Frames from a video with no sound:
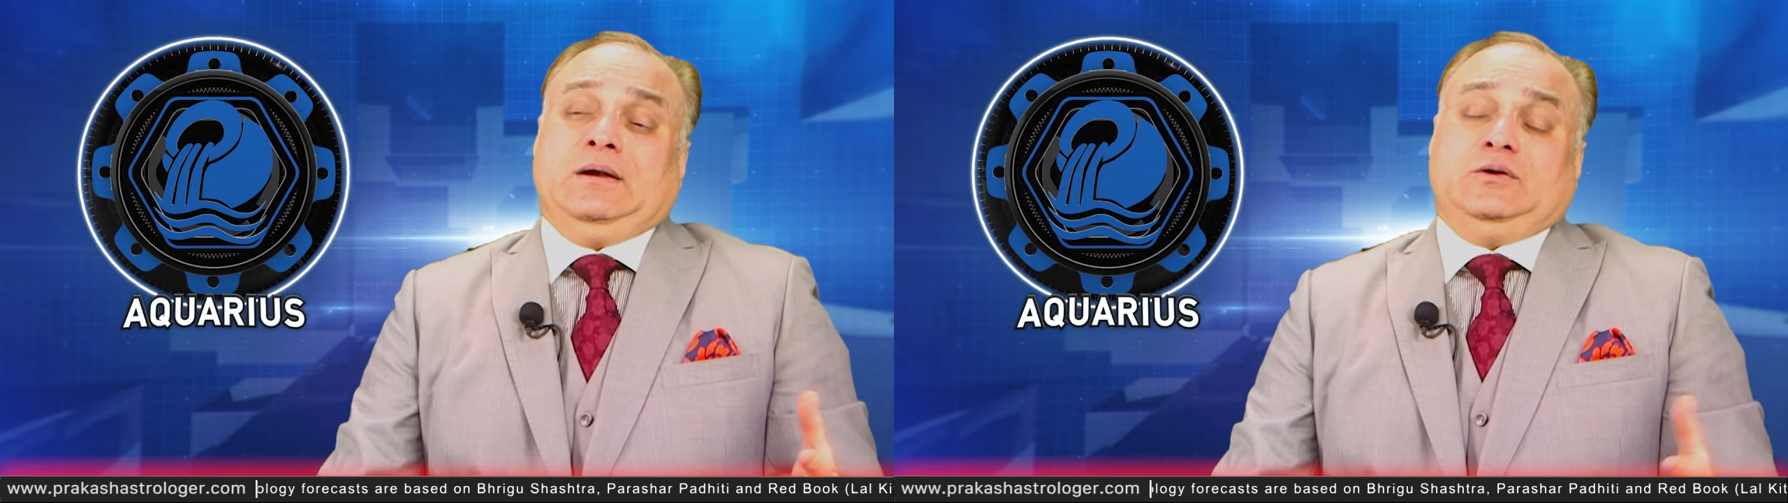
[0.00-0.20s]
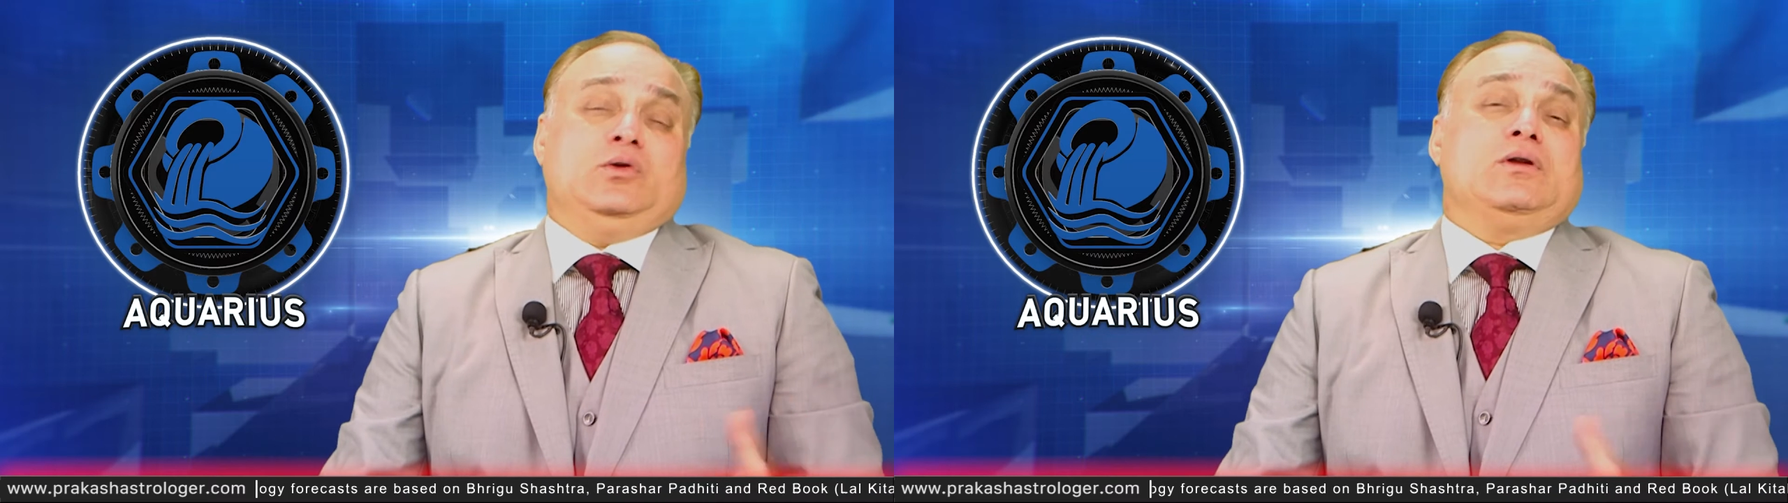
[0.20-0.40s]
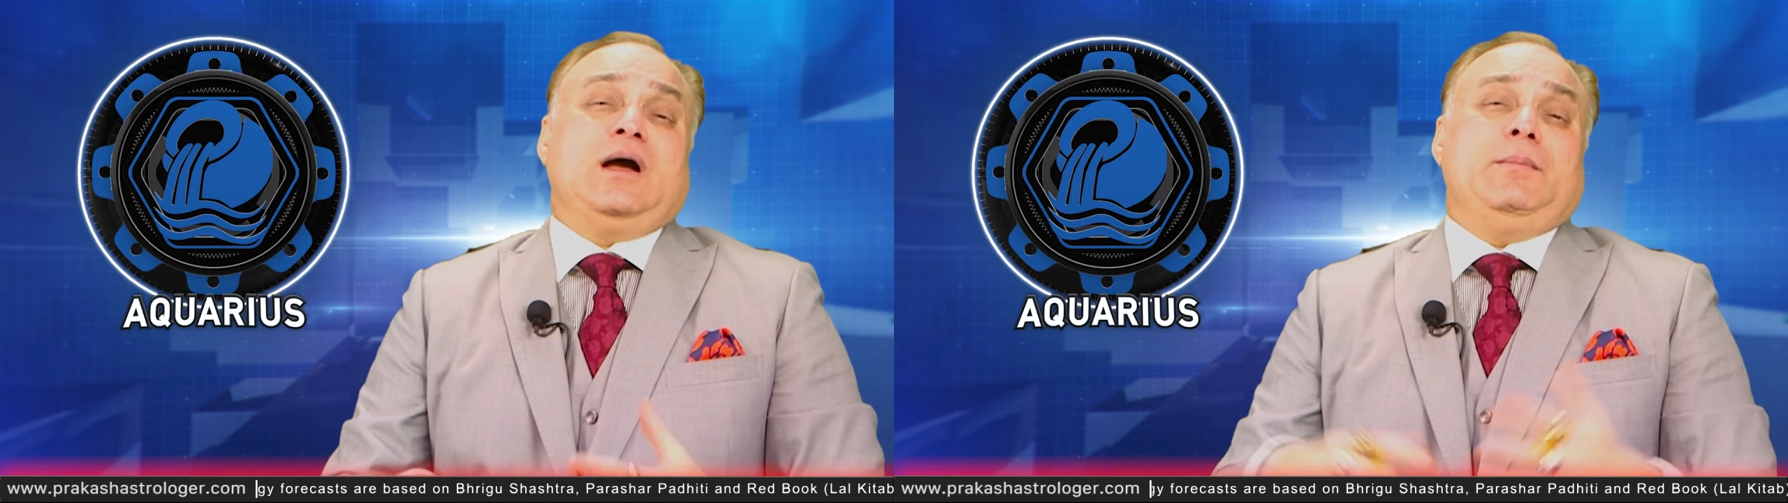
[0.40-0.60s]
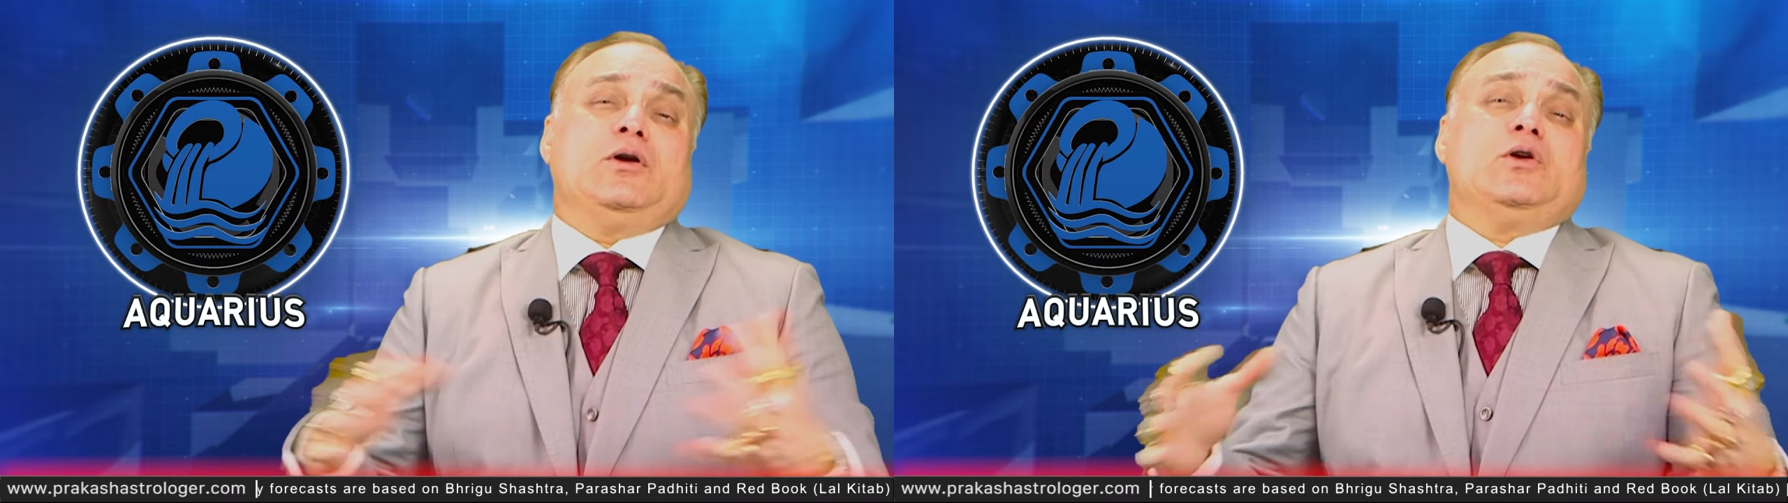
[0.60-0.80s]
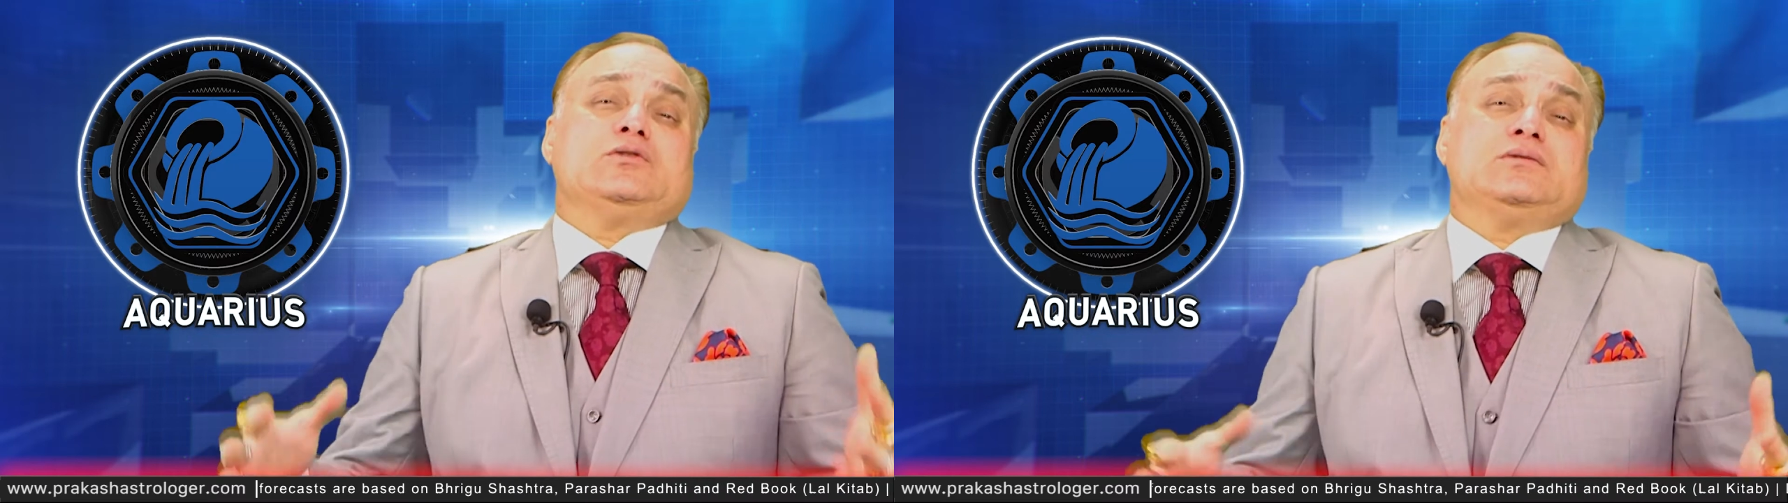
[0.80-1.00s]
You'll come
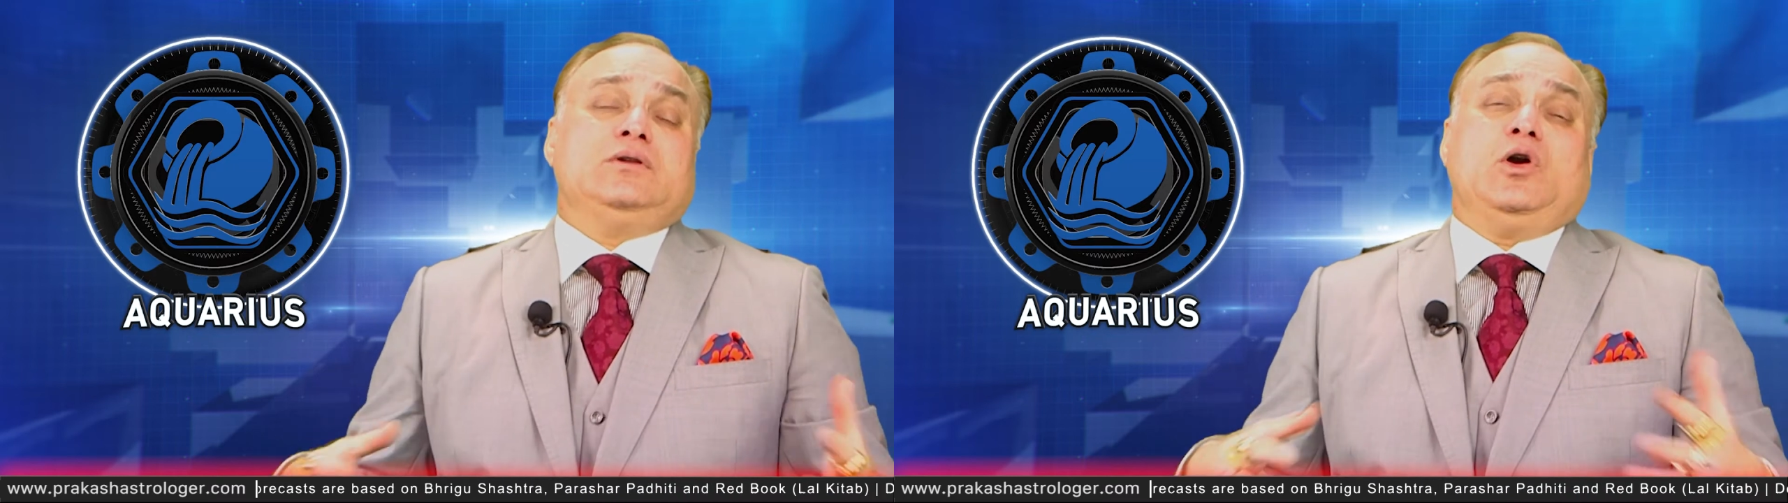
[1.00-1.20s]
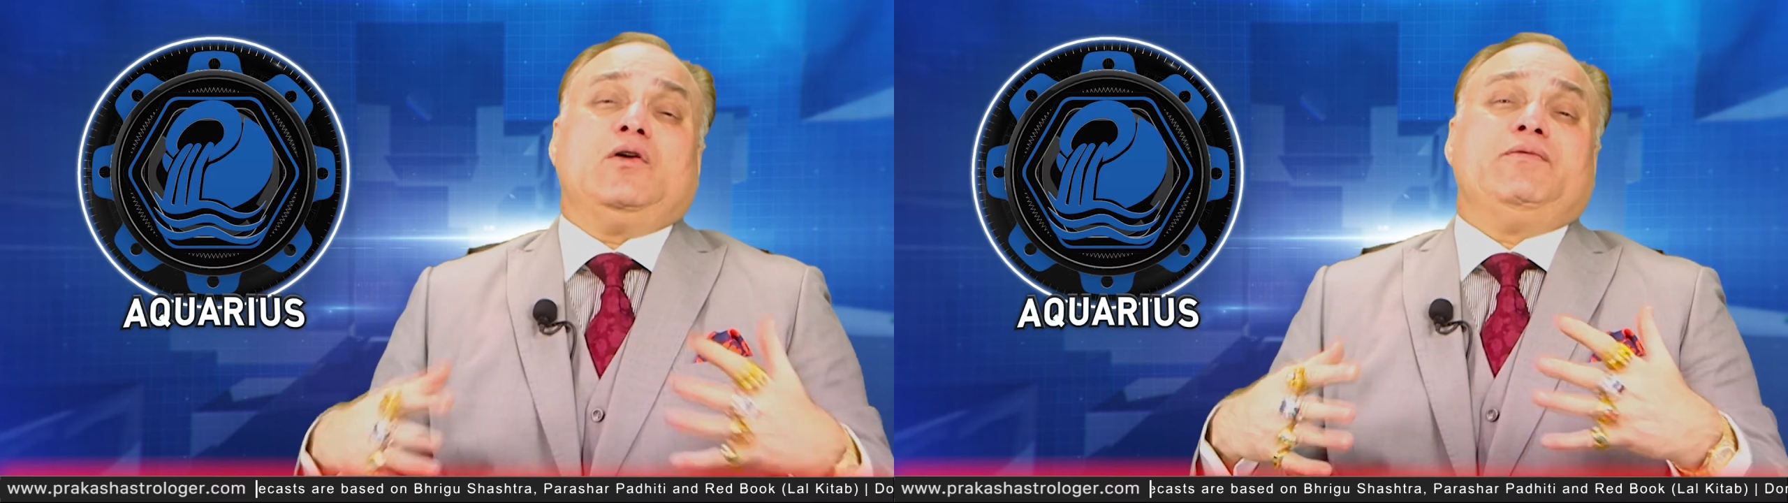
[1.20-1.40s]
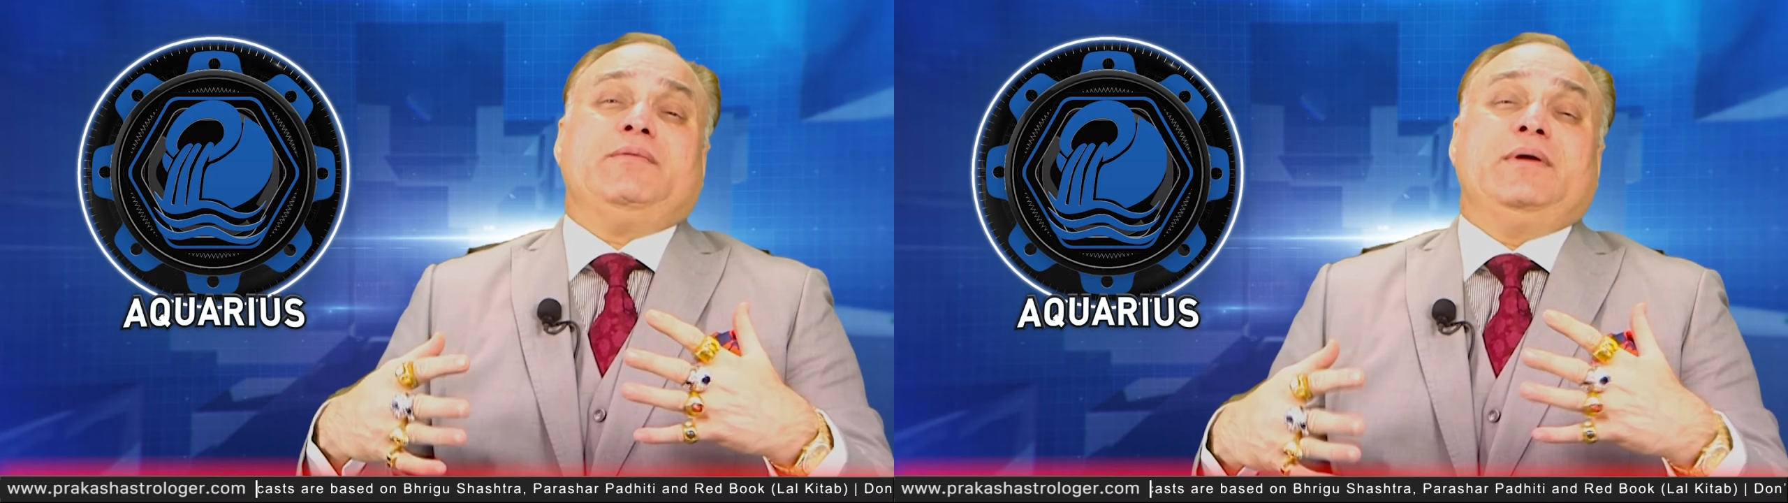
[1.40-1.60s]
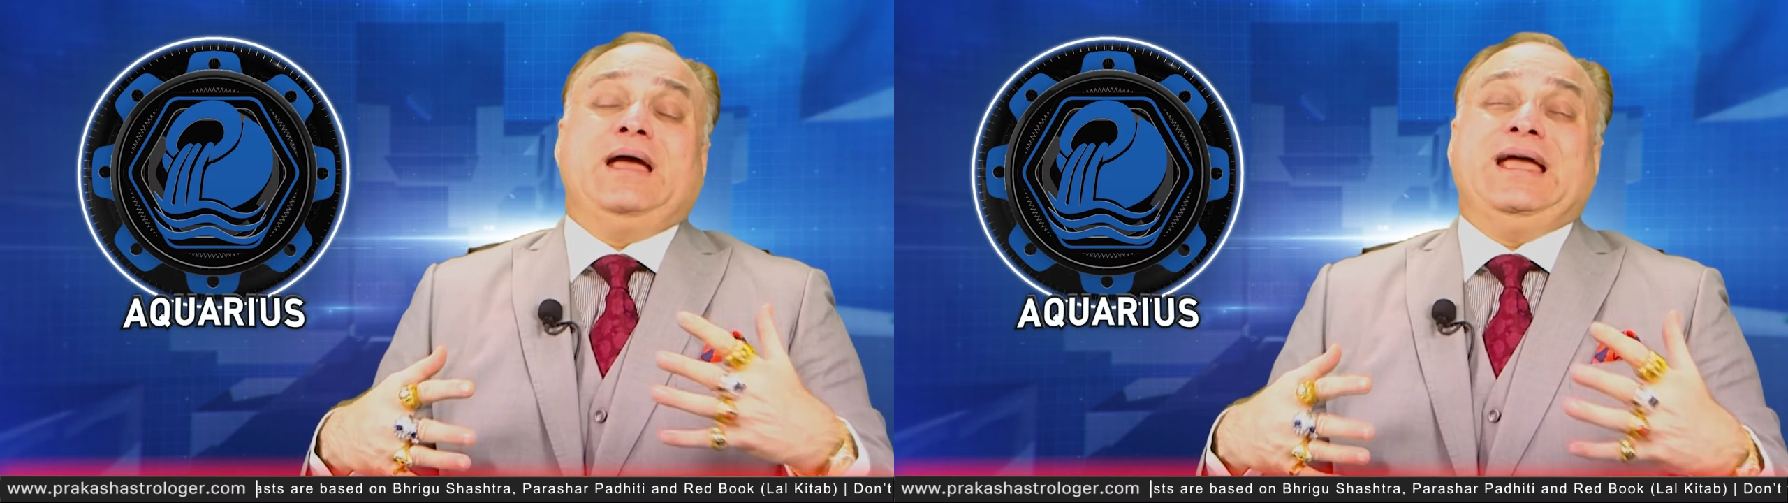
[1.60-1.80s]
across a lot of